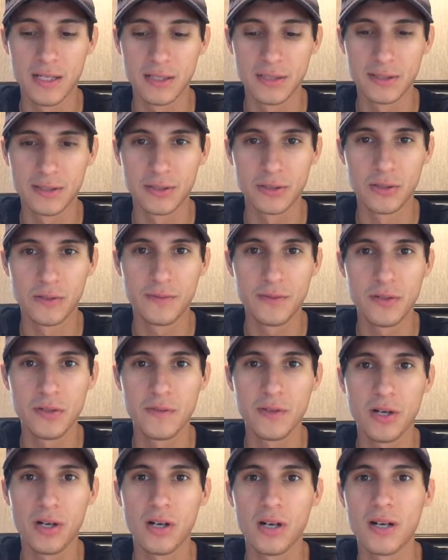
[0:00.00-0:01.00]
So a few of
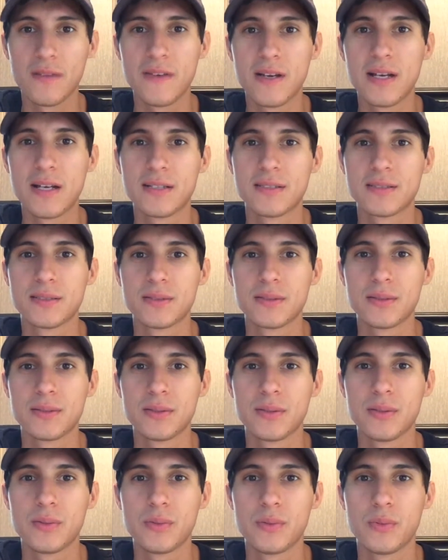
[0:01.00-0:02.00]
y'all have asked
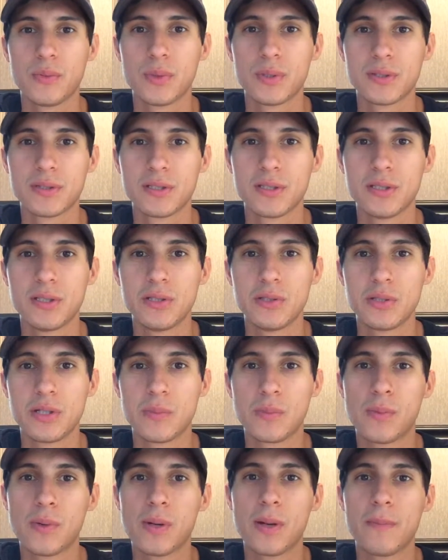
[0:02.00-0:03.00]
what to do to
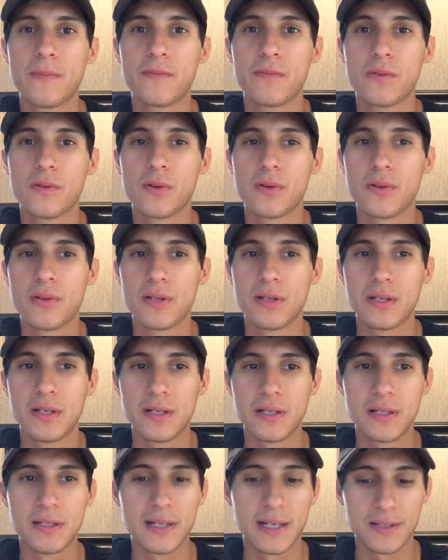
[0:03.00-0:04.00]
prep for
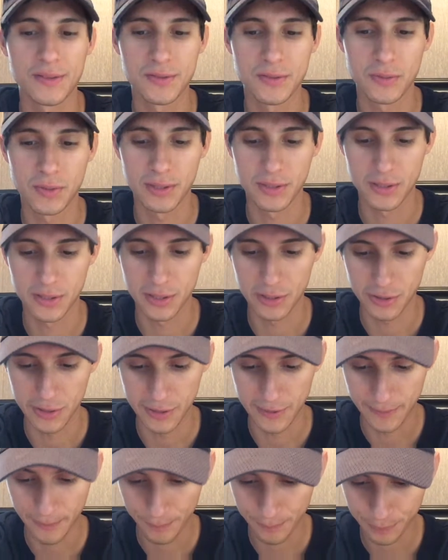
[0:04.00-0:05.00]
the National
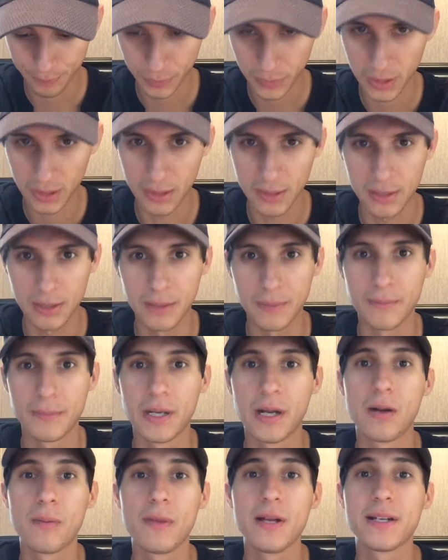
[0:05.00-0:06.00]
Registry
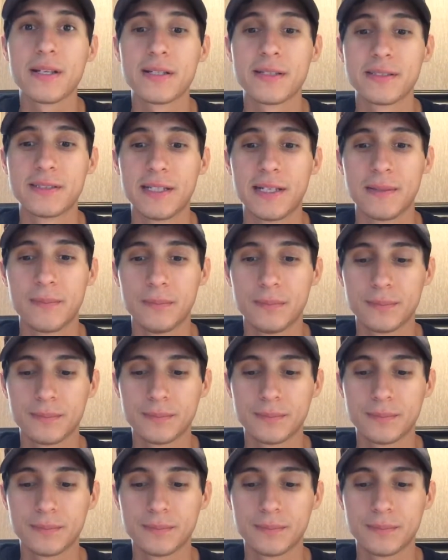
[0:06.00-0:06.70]
Paramedic exam,